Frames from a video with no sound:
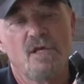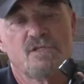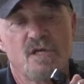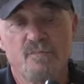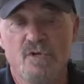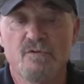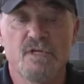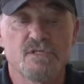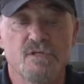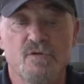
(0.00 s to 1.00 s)
Some
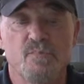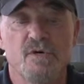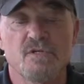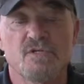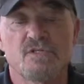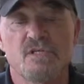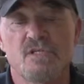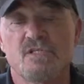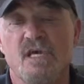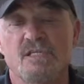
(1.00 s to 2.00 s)
units that you purchase
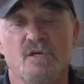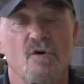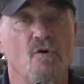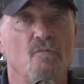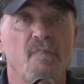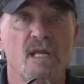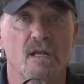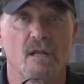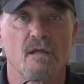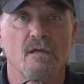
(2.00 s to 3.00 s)
these days are all
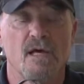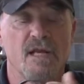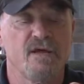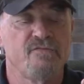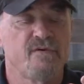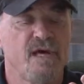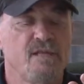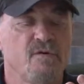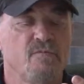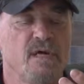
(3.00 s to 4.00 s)
metal, and I
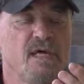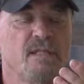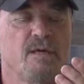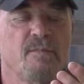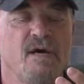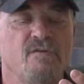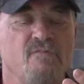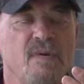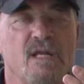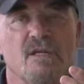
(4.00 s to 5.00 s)
find that where the amount of
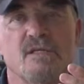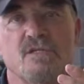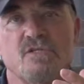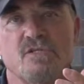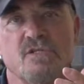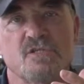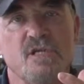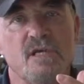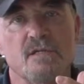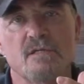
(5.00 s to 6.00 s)
metal touches the
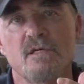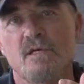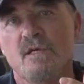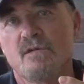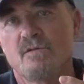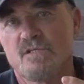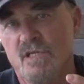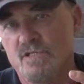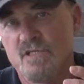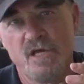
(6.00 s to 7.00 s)
skin, the
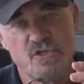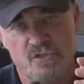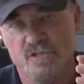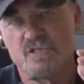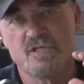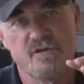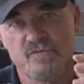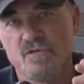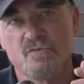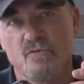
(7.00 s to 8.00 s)
sensation is
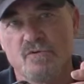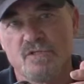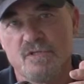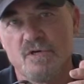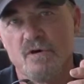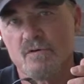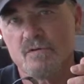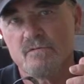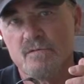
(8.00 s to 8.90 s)
different towards the dog.